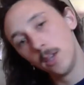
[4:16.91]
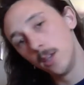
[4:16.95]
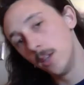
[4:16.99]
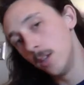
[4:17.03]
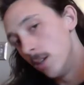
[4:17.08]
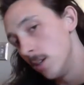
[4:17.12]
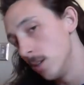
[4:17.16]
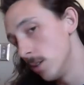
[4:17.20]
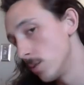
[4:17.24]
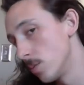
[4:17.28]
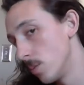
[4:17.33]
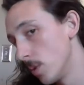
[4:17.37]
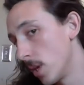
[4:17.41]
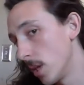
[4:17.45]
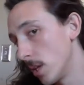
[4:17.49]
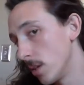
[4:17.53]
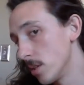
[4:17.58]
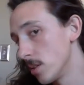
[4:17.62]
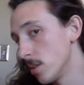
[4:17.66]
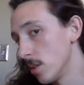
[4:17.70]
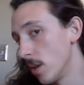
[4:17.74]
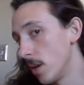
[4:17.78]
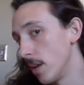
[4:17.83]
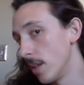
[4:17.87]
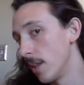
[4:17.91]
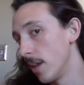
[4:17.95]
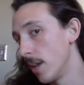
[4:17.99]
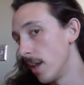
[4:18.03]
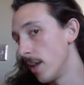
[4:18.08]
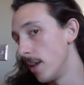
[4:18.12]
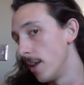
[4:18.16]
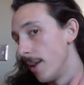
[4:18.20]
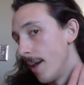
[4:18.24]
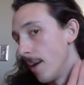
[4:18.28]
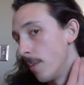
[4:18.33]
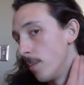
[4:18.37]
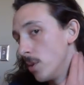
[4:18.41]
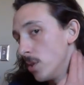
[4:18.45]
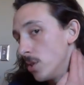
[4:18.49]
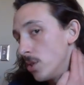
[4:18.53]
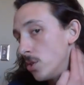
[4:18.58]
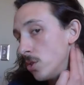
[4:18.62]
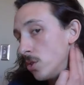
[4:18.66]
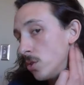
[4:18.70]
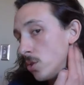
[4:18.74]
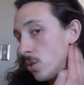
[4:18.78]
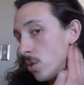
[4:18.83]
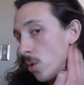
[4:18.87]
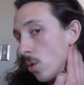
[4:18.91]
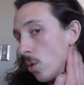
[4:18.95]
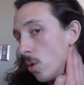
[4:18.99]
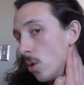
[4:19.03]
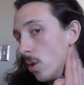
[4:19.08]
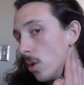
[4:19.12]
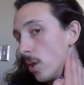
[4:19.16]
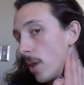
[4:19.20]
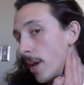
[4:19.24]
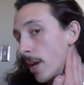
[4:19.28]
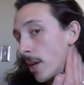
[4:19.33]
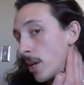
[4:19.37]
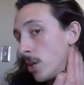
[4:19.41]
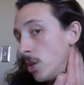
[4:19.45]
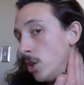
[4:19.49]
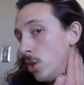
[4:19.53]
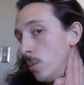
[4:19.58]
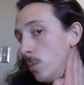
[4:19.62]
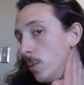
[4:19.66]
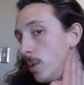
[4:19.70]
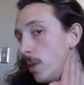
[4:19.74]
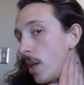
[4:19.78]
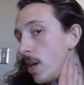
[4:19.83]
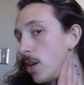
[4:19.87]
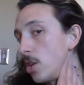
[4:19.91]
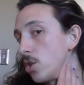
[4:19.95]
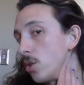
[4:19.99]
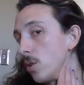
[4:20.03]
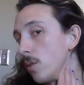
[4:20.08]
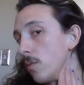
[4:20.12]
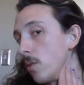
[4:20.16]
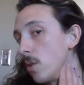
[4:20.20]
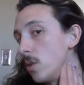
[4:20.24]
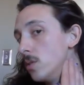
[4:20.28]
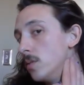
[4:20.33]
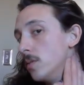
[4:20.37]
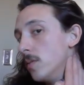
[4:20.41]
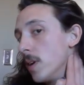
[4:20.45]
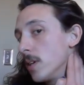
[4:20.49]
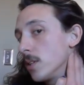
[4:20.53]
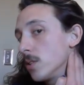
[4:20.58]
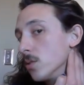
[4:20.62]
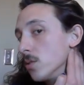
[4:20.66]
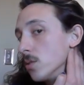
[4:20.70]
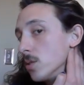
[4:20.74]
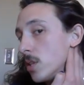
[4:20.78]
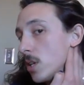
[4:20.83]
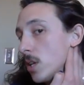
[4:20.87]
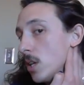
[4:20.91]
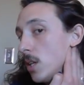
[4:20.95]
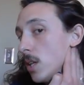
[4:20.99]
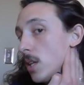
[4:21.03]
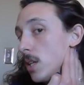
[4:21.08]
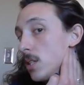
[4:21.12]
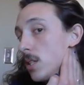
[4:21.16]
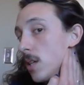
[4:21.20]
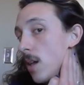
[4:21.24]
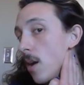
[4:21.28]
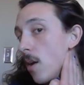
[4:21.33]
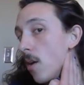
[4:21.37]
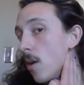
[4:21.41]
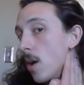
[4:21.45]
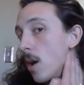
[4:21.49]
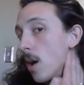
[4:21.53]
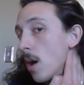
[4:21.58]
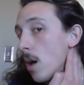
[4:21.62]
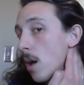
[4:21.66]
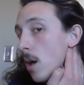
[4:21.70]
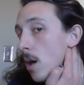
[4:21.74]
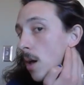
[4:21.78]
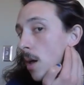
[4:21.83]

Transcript: is we get the side of the head and we saw like an accumulation of those vessels in this area